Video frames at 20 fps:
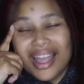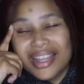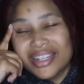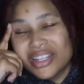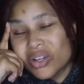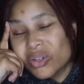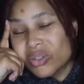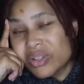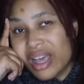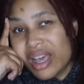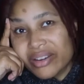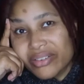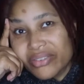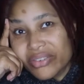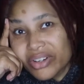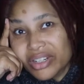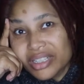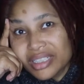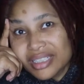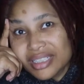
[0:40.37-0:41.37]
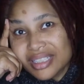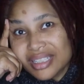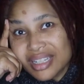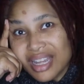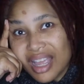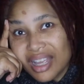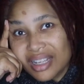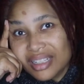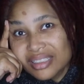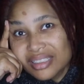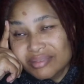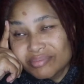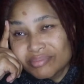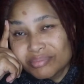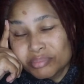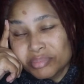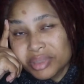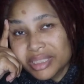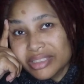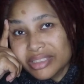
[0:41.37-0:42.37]
I know, not a very good snack,
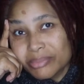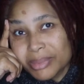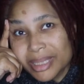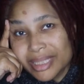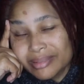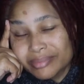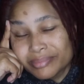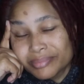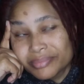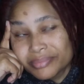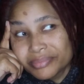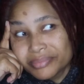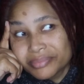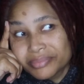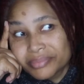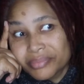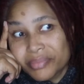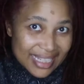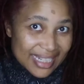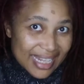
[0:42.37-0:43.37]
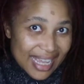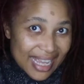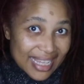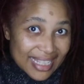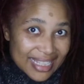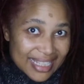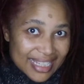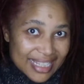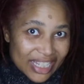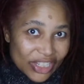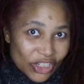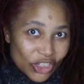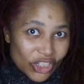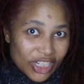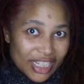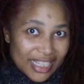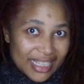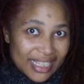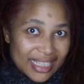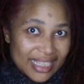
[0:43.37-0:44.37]
believe me. Today's
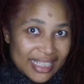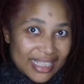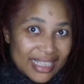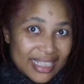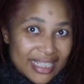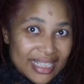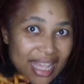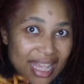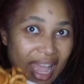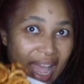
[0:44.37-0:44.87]
dinner is